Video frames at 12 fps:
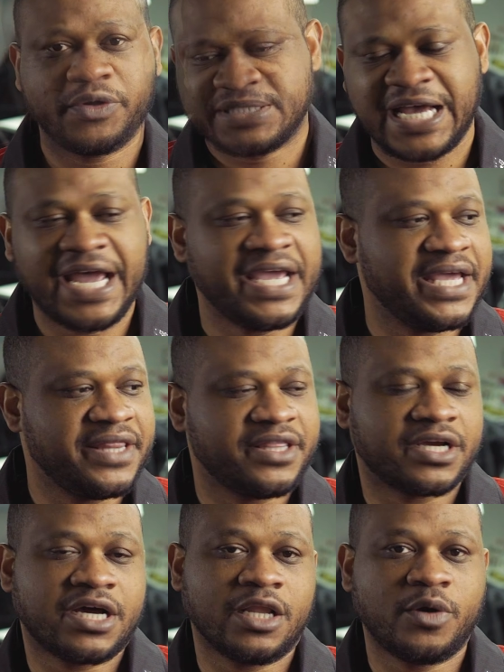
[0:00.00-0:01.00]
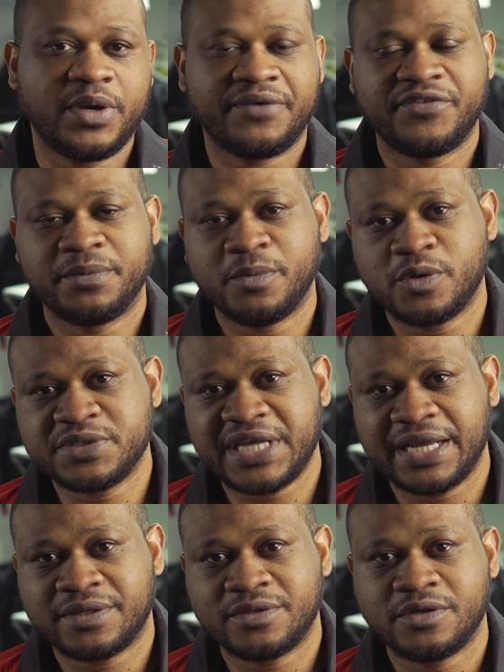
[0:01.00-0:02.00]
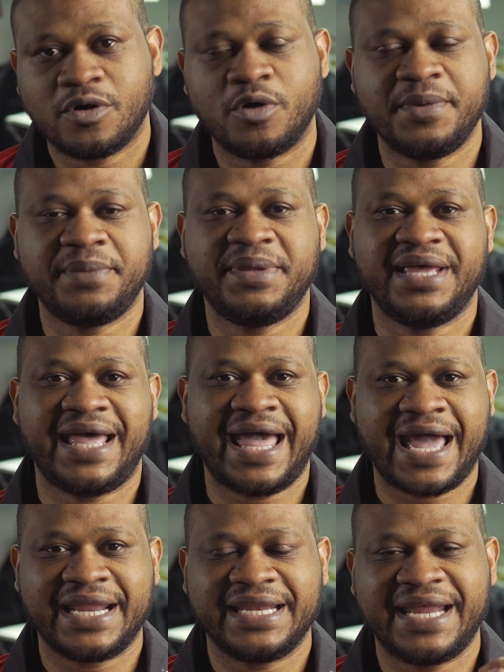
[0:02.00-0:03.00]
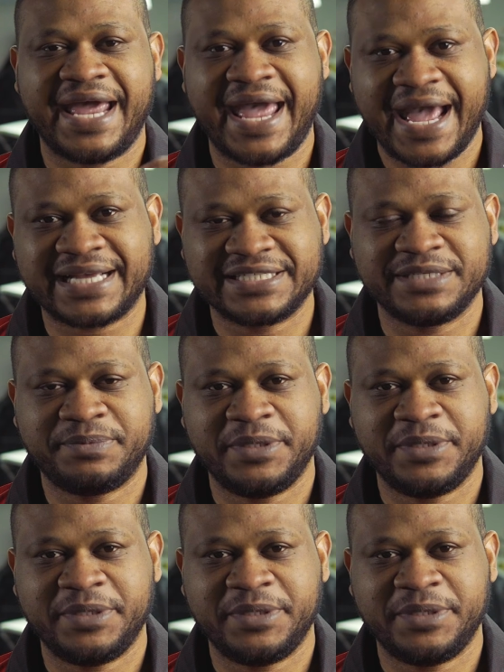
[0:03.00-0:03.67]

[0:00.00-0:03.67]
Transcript: tie in the colorway of your motorcycle or maybe add an accent